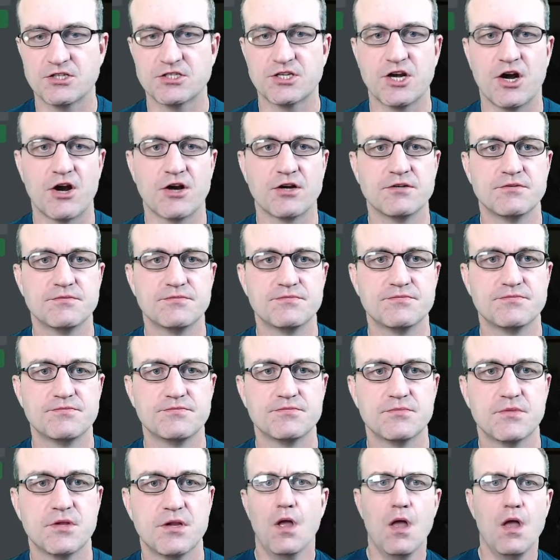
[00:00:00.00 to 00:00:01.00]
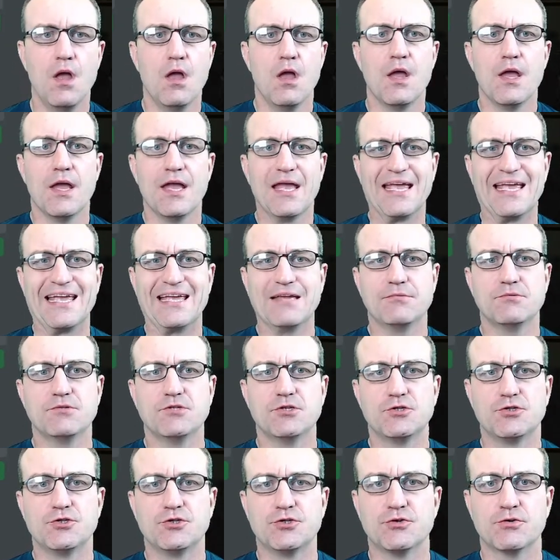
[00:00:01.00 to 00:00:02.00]
a card. Hymn
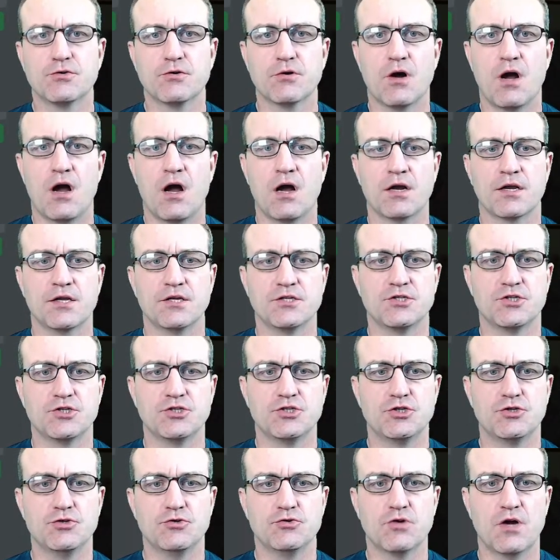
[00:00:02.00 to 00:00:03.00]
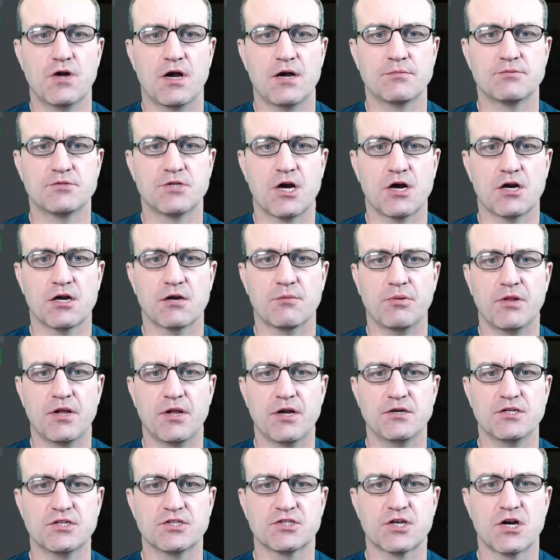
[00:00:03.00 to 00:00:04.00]
to Turok. It's a 2-drop. Target player
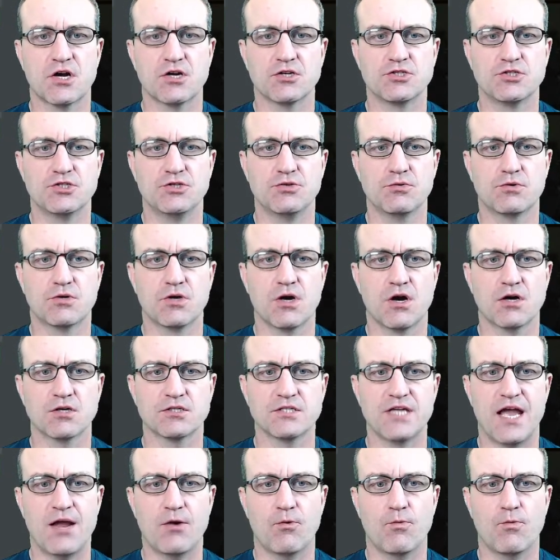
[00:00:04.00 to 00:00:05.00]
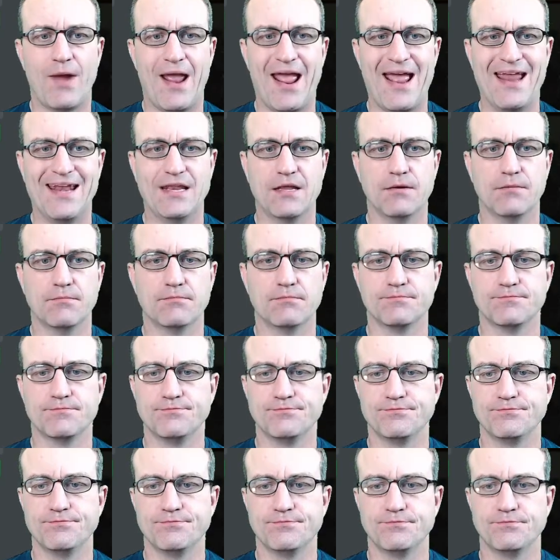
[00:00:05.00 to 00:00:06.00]
discards 2 cards at
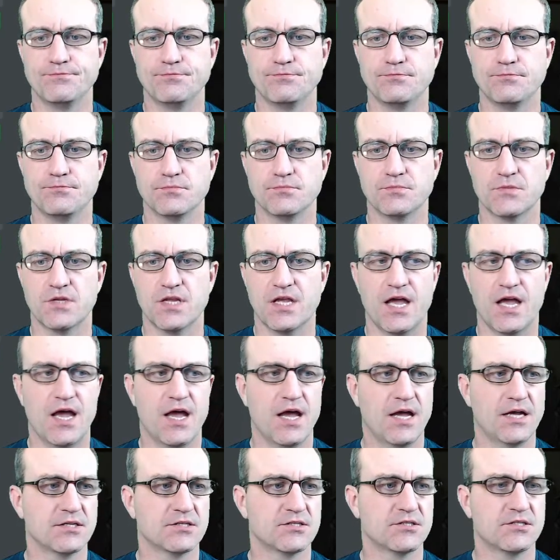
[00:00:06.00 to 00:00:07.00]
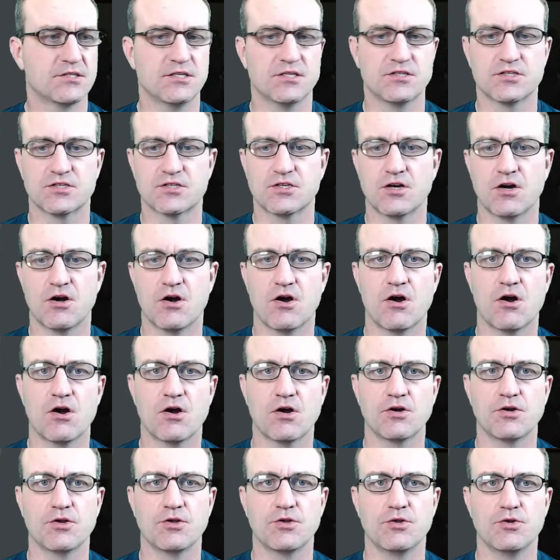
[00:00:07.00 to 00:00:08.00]
random. Yes,
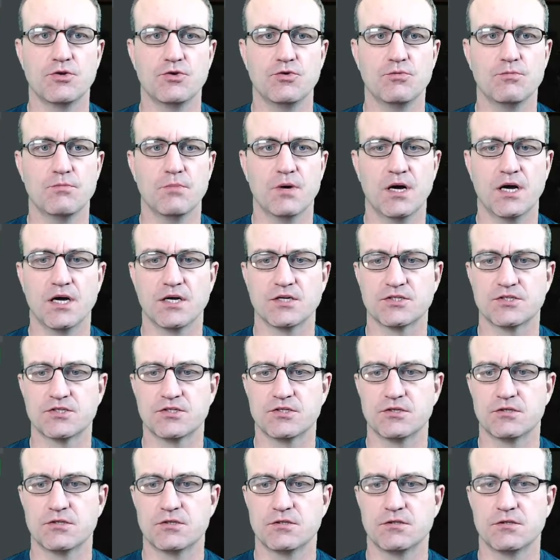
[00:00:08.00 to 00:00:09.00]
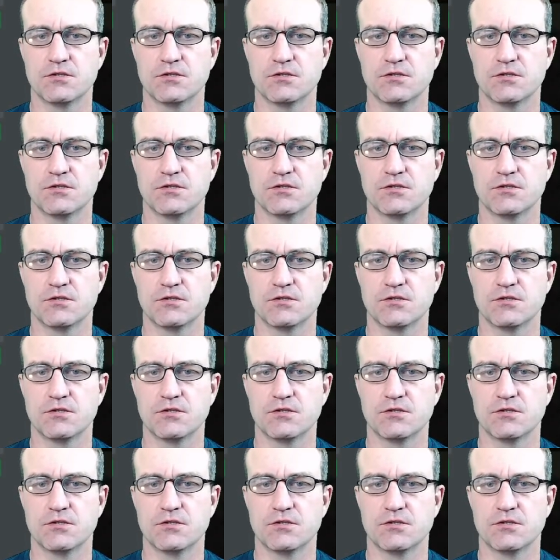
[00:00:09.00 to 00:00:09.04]
discard. You must.